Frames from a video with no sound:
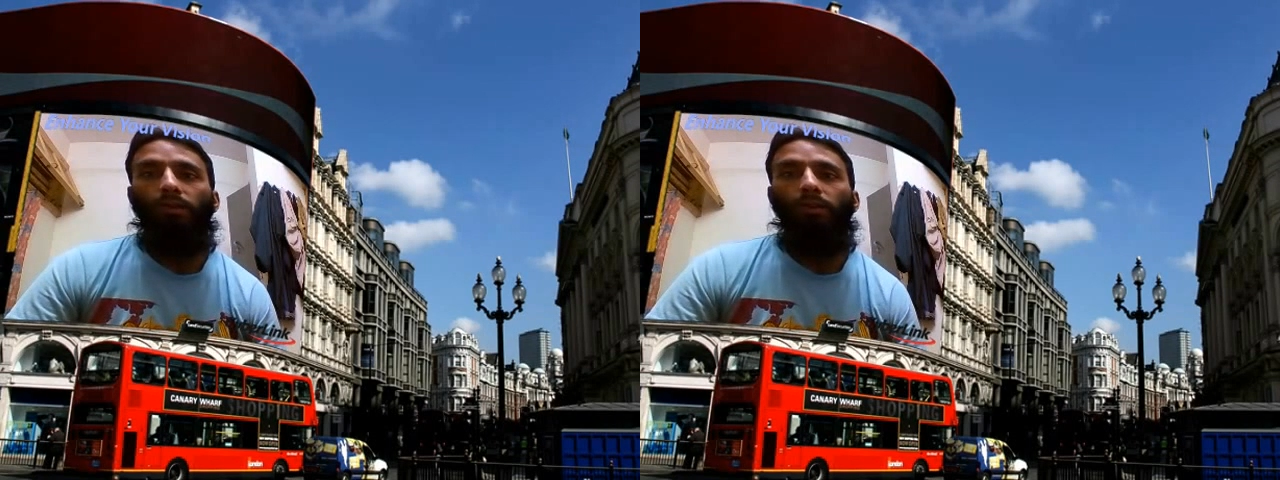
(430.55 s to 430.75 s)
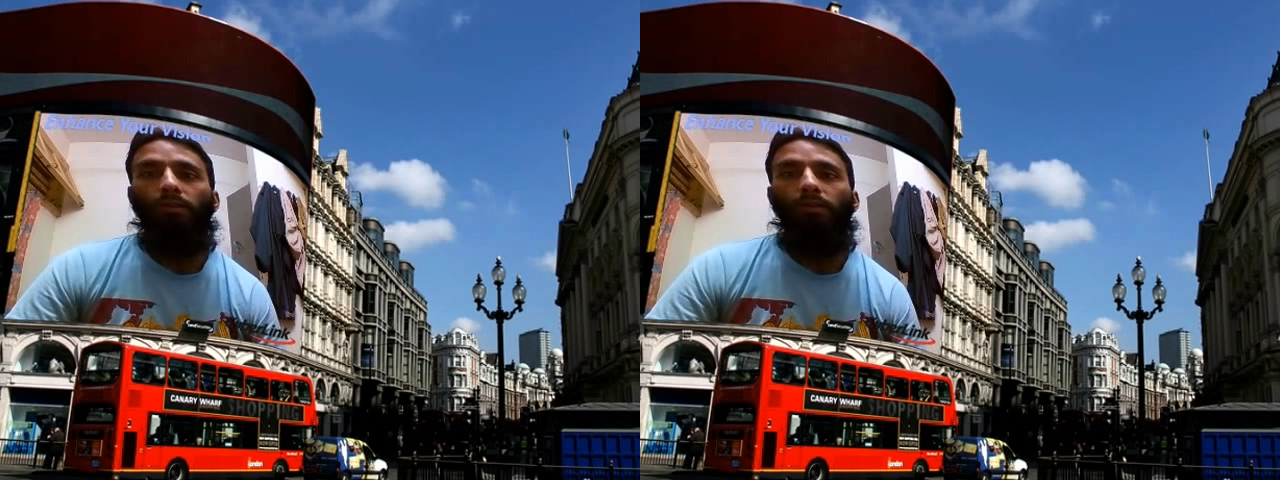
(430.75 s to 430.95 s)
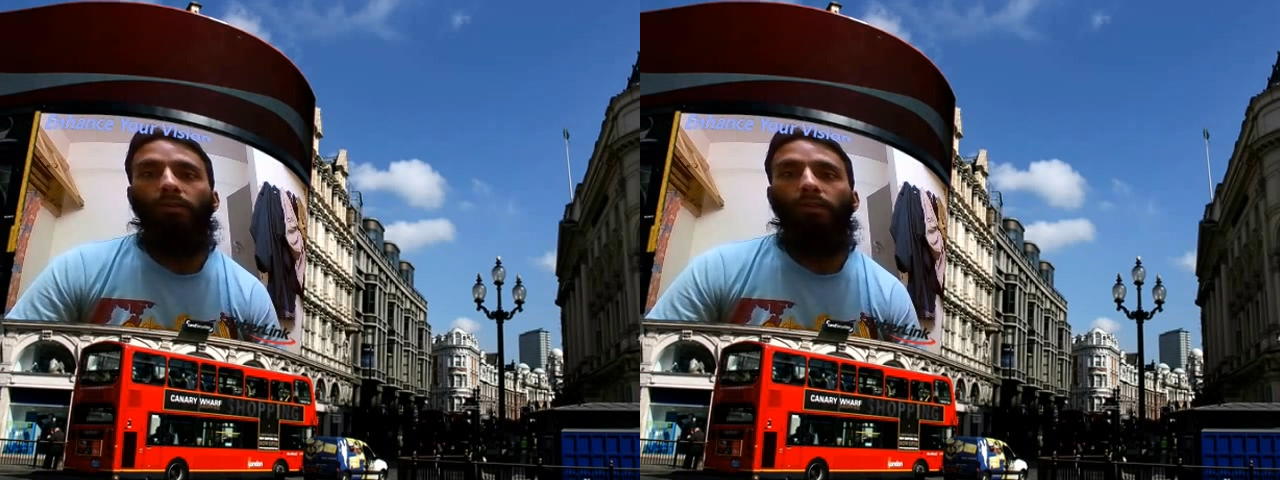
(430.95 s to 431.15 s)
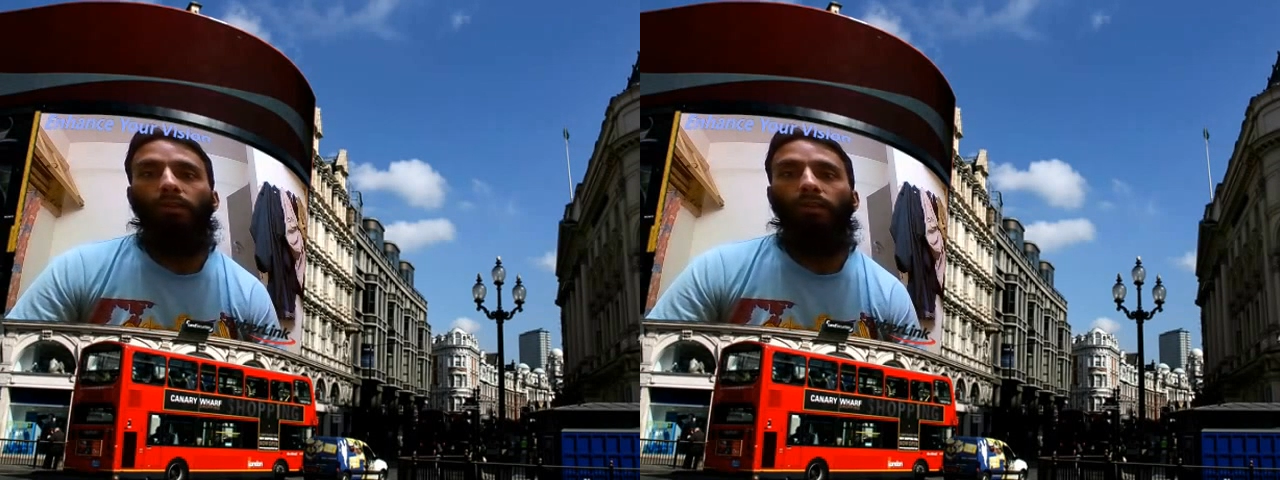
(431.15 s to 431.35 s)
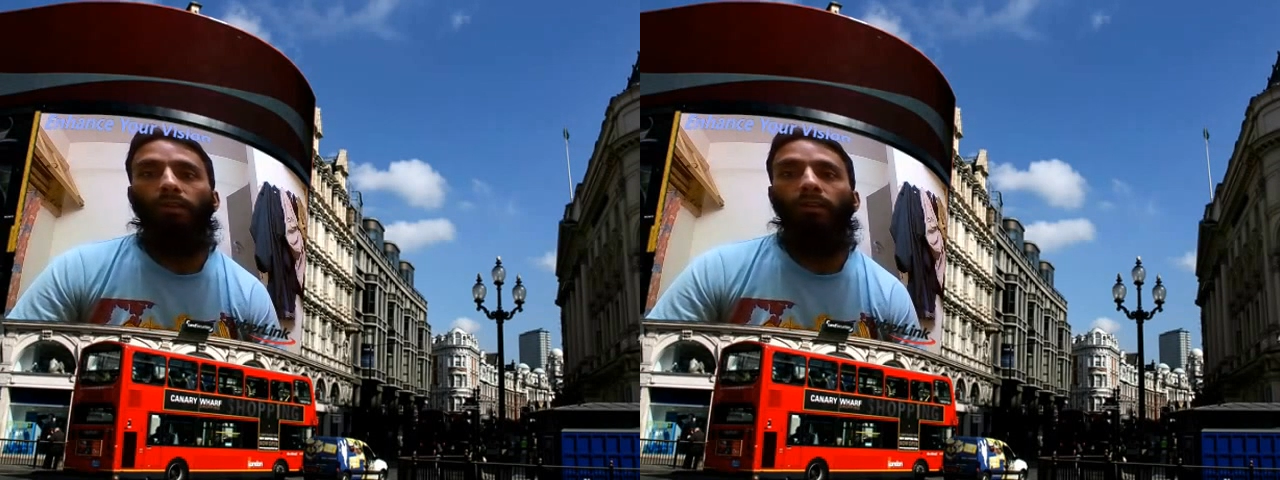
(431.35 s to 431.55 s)
and
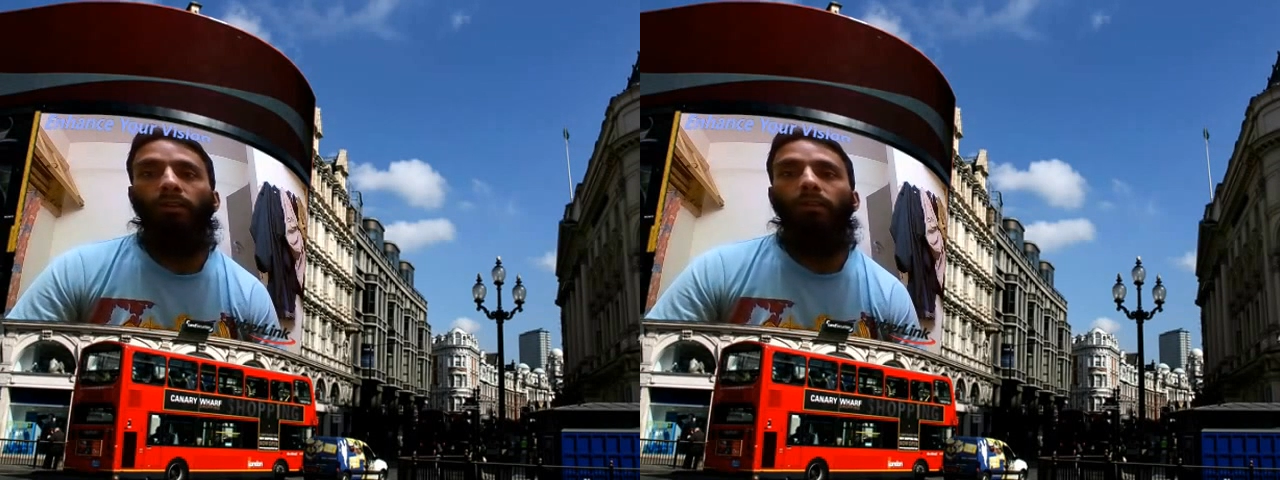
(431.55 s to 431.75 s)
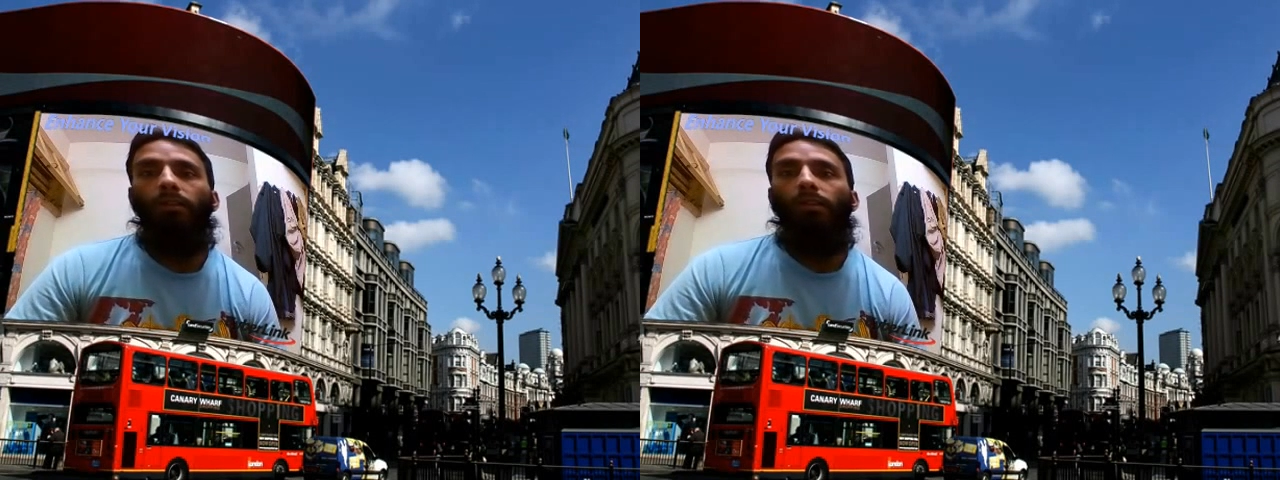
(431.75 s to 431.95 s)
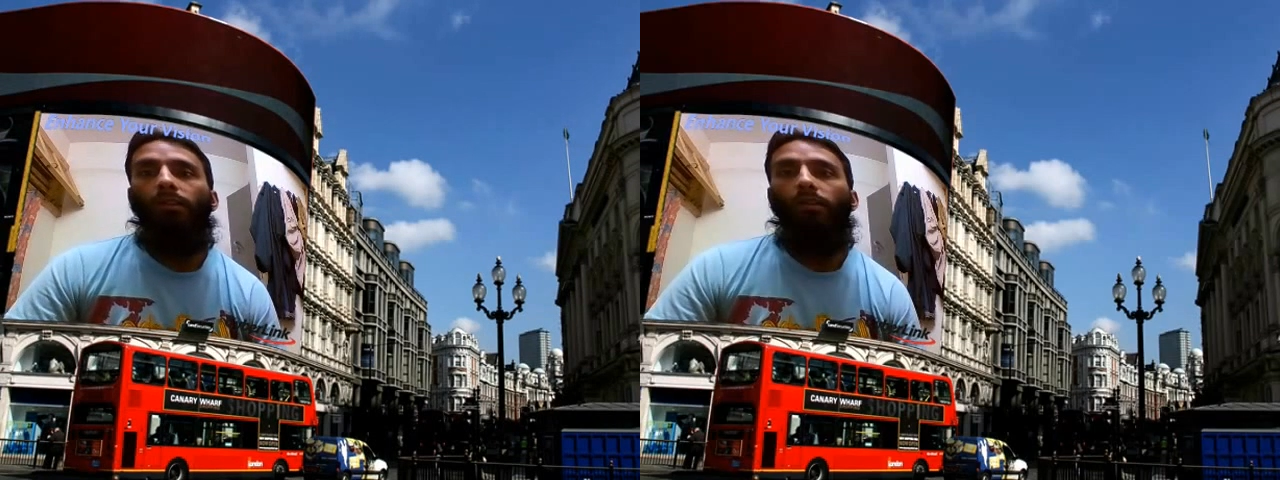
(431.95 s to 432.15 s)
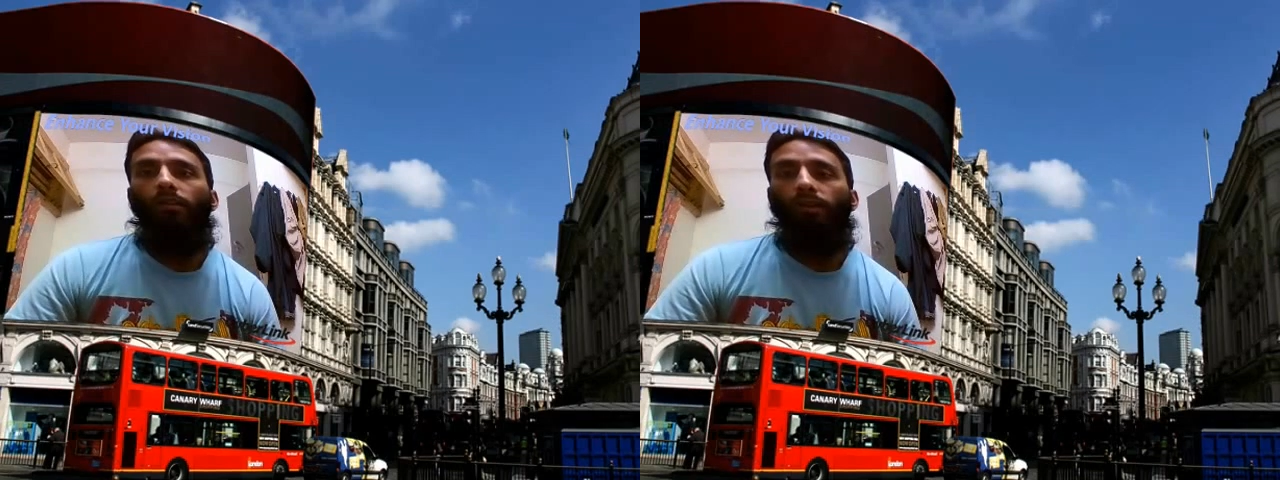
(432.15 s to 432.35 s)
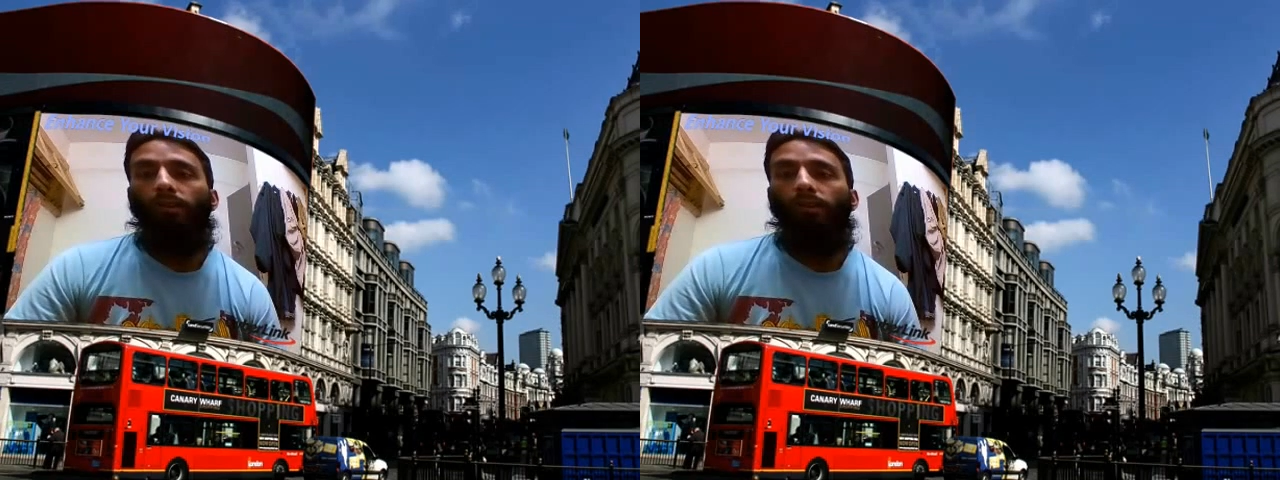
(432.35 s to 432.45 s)
witness.